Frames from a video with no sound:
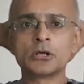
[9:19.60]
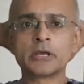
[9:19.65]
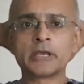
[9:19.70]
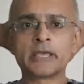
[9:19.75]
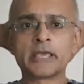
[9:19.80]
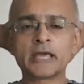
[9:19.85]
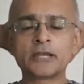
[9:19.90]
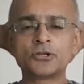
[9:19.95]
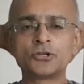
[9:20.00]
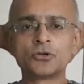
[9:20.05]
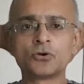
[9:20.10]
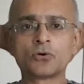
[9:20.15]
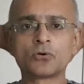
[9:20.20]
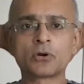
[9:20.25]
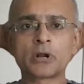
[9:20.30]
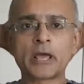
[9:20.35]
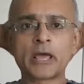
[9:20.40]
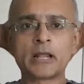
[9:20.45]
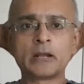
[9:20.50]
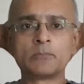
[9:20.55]
get your
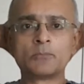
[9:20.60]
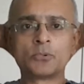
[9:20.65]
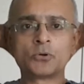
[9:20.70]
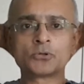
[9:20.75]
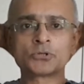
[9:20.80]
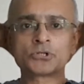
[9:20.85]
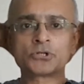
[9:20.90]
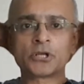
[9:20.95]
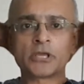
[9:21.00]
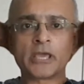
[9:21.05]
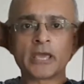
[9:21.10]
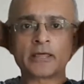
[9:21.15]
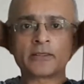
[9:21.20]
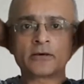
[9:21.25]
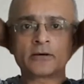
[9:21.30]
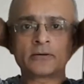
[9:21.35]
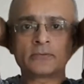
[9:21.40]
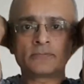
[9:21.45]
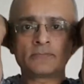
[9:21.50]
elbows together